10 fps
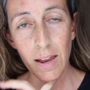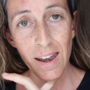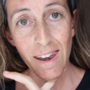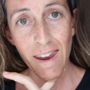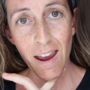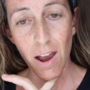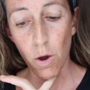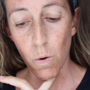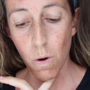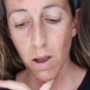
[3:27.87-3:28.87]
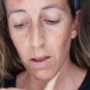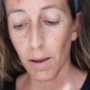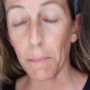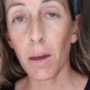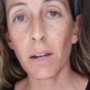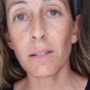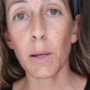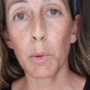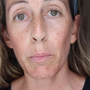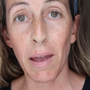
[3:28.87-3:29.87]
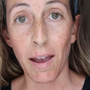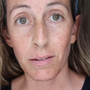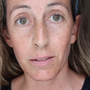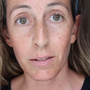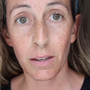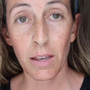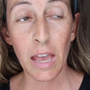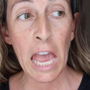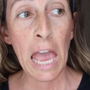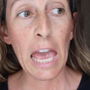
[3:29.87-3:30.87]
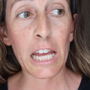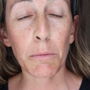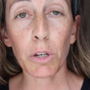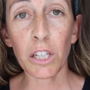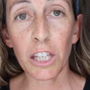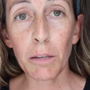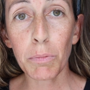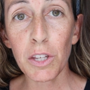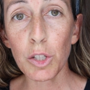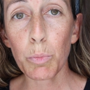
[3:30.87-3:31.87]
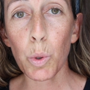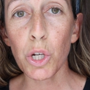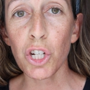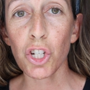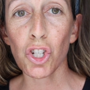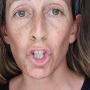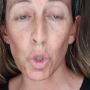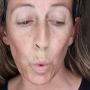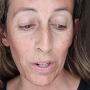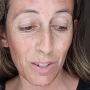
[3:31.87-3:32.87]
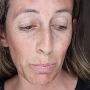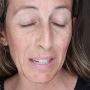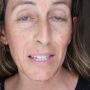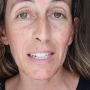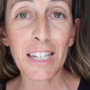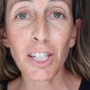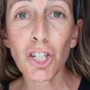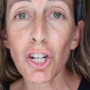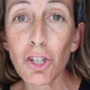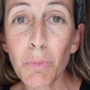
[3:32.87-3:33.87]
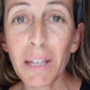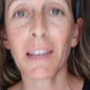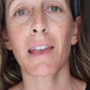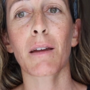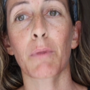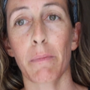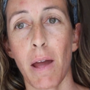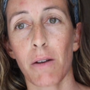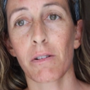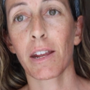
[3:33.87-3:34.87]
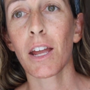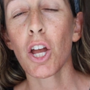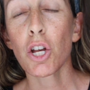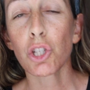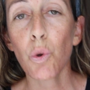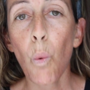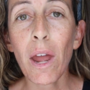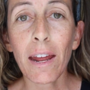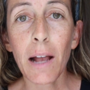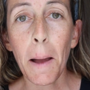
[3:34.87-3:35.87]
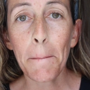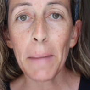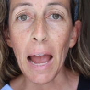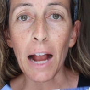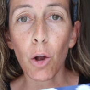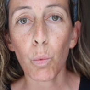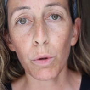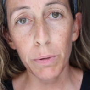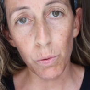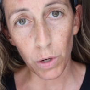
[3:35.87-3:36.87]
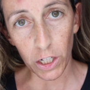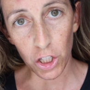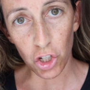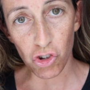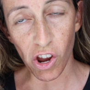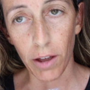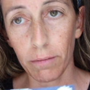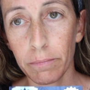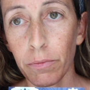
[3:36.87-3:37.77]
Now, I'm gonna double mask. And I'm gonna keep this portion short because I need to charge my camera battery. So when I come back, we'll be ready to chat.